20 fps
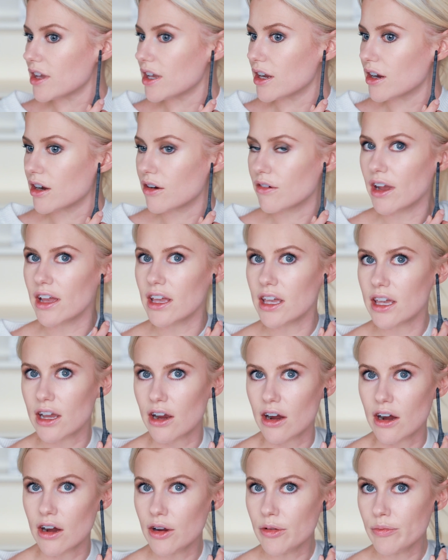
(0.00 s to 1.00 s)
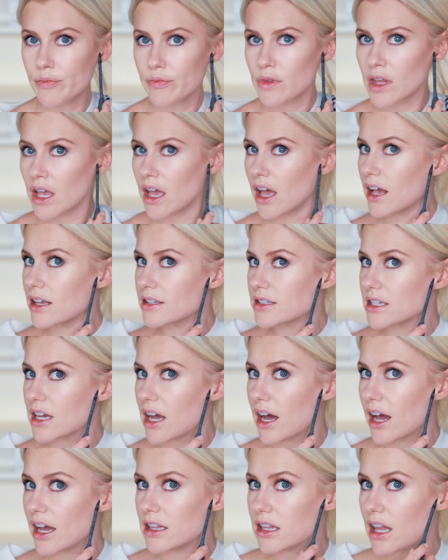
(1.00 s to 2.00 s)
ear right here as a
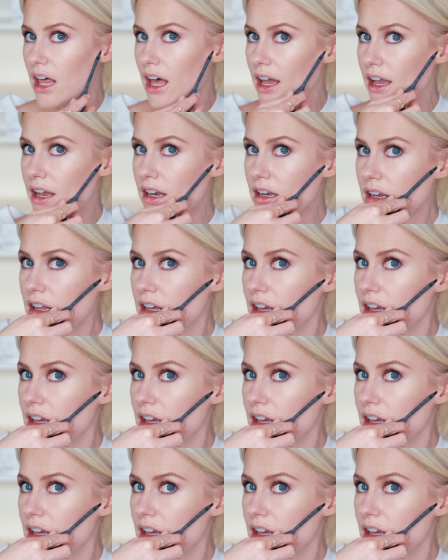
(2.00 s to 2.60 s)
guideline.